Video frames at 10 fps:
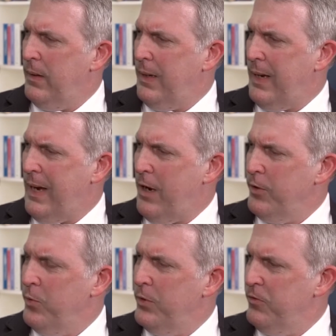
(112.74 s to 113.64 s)
how
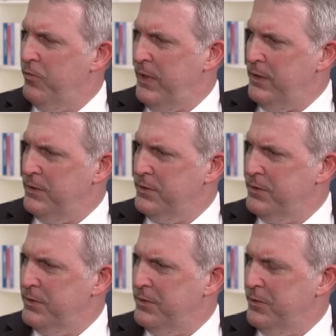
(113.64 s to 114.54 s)
you would have
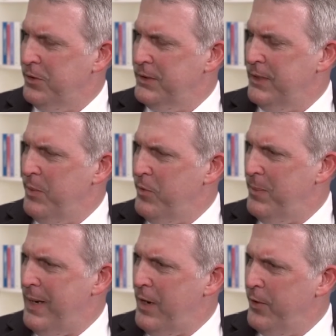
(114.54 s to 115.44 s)
felt, or tell me more
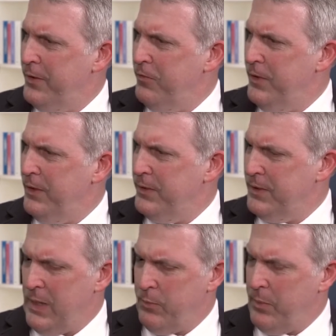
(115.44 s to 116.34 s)
about how you did feel at the
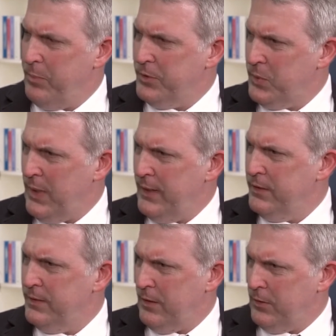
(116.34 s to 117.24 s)
time when people tried
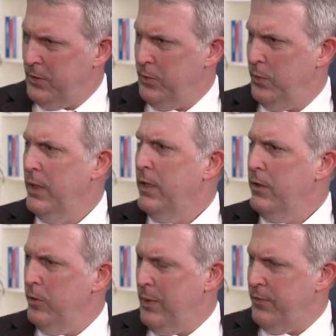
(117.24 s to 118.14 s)
to tell you
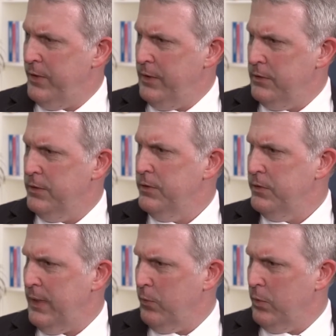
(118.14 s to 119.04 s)
you have an illness
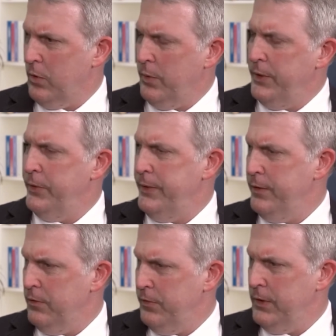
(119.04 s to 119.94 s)
and we're going to
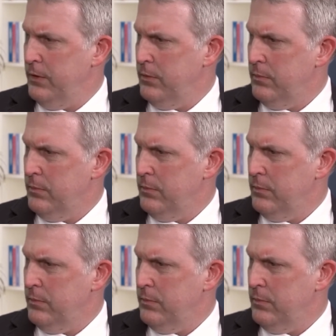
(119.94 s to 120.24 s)
intervene.